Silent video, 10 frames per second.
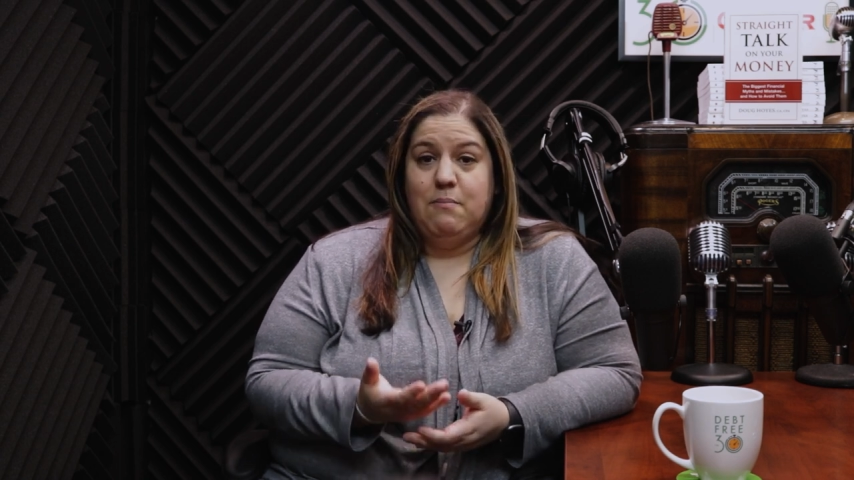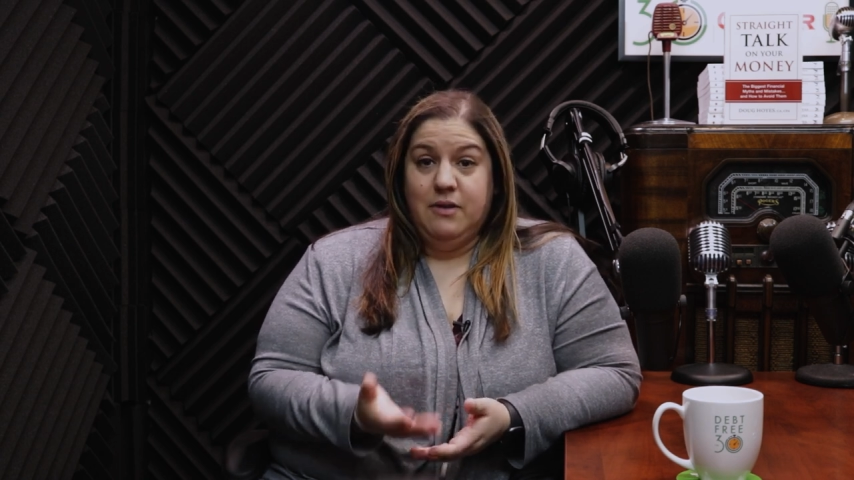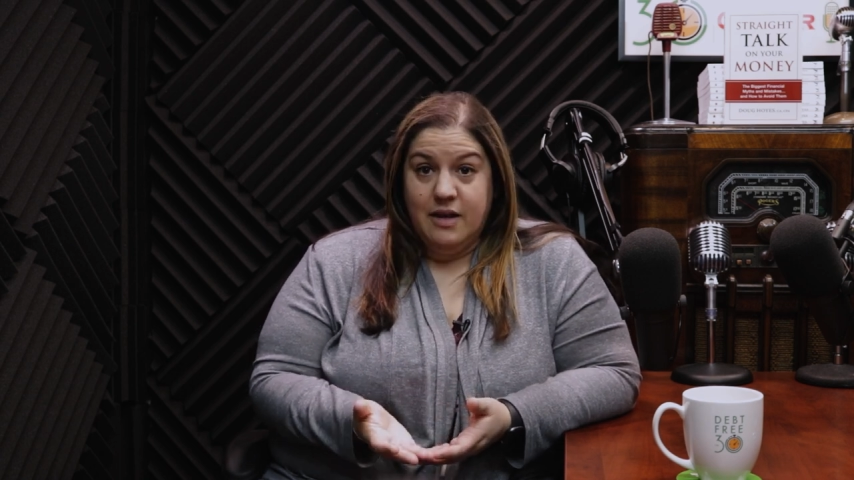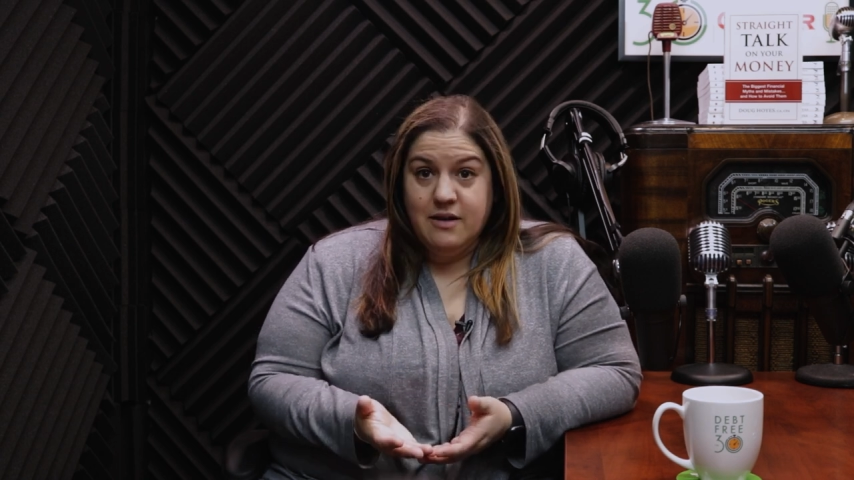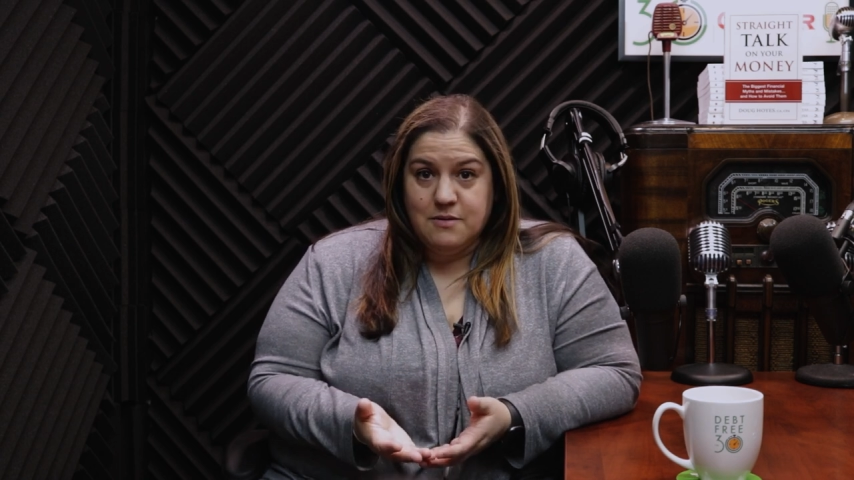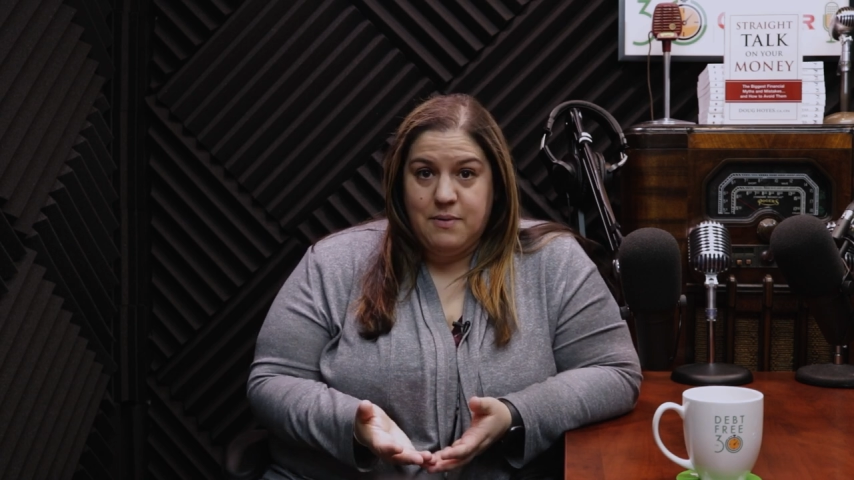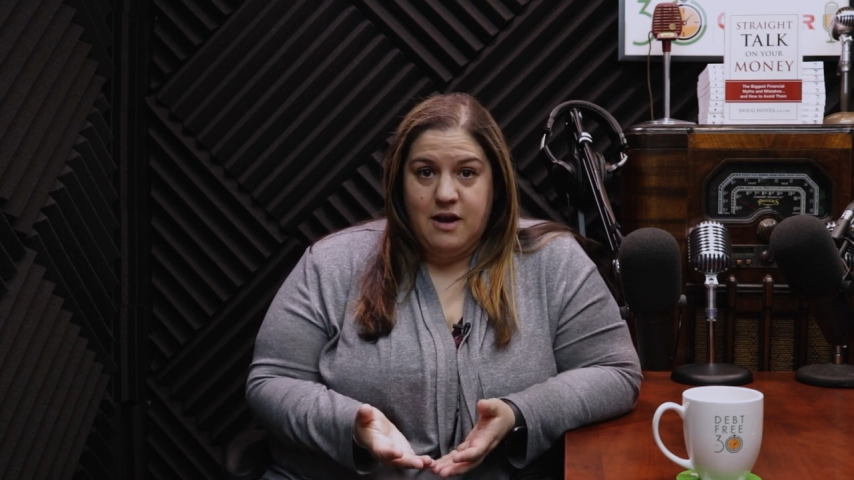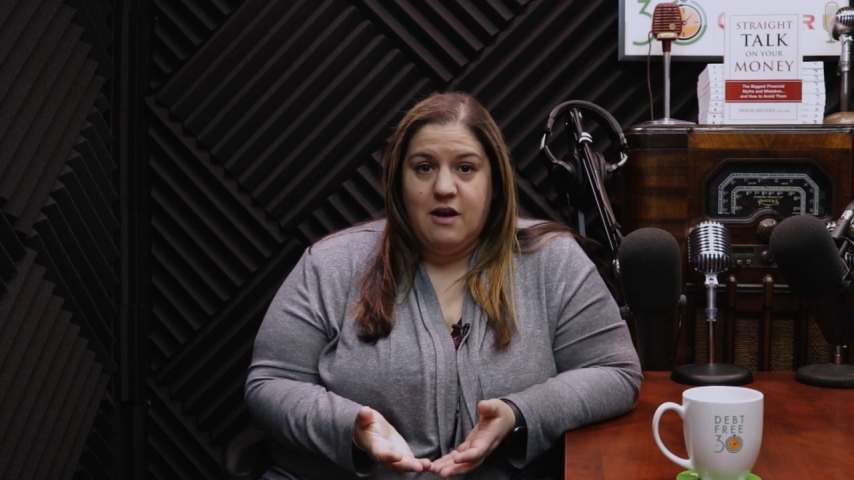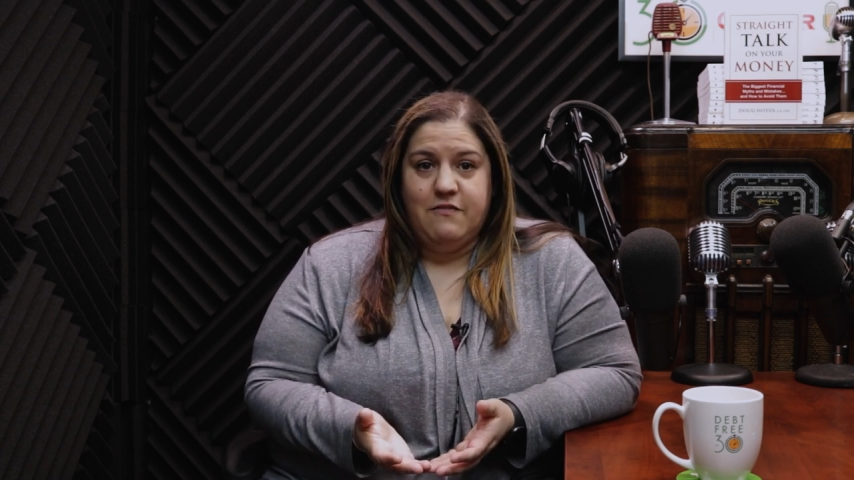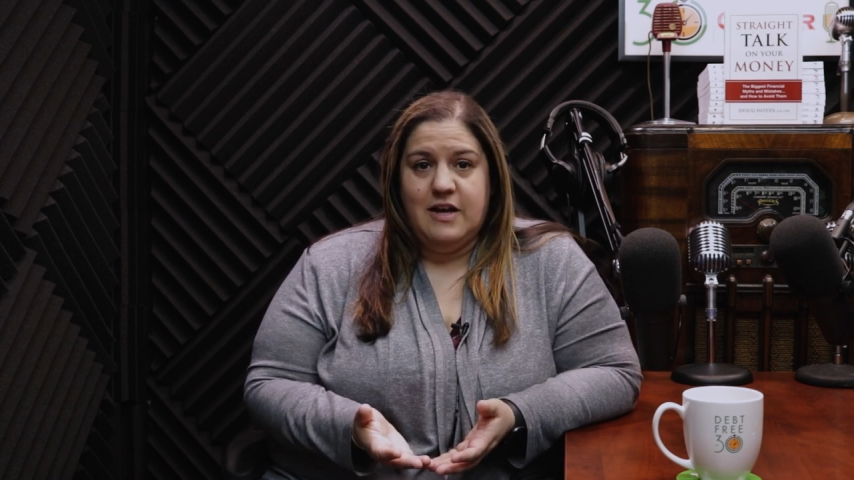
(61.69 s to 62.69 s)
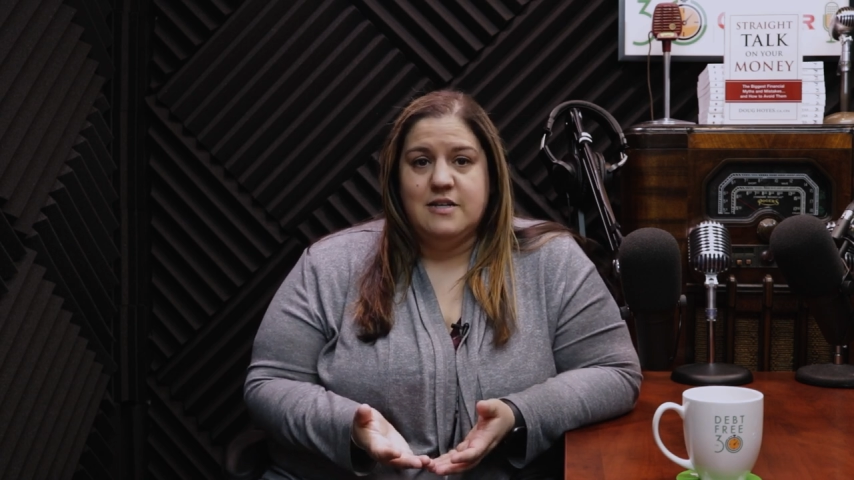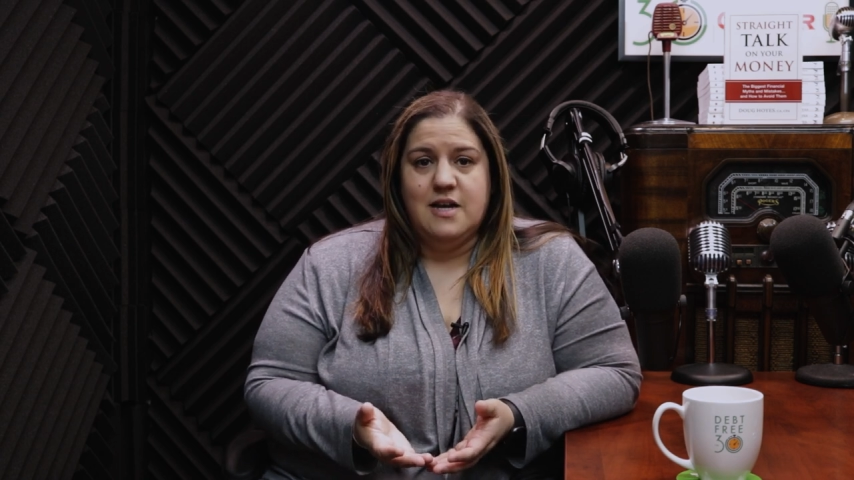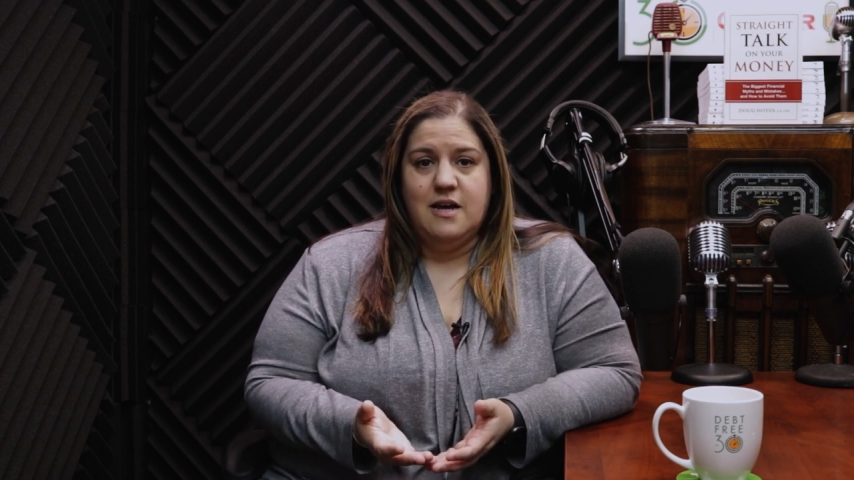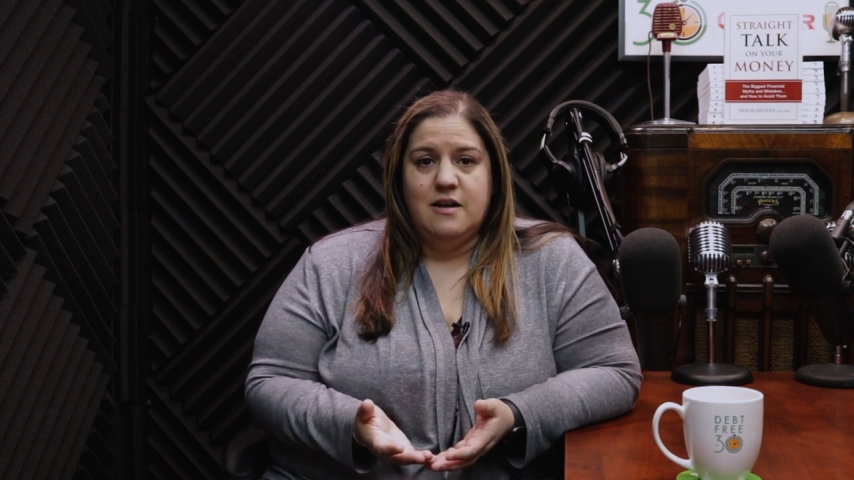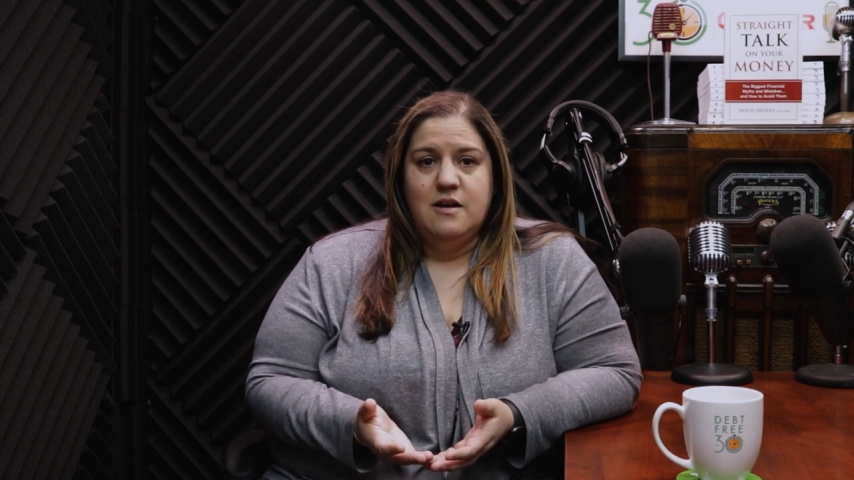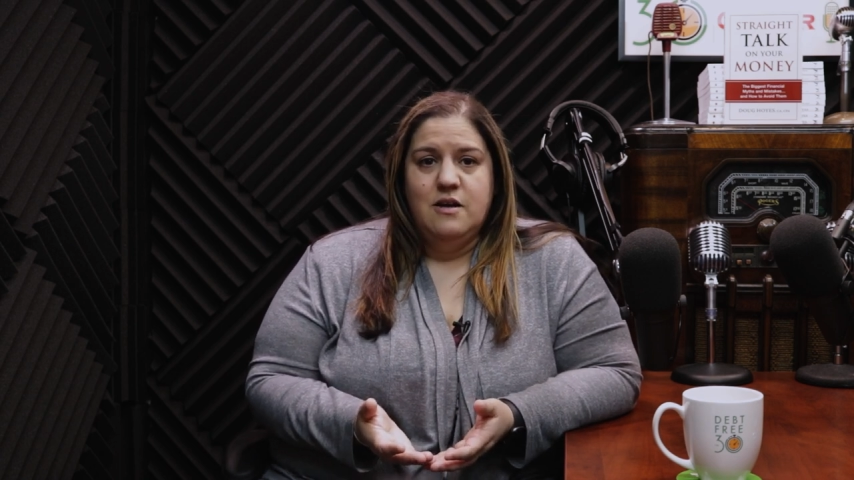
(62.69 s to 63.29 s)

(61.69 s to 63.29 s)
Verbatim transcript: plan to pay off that debt.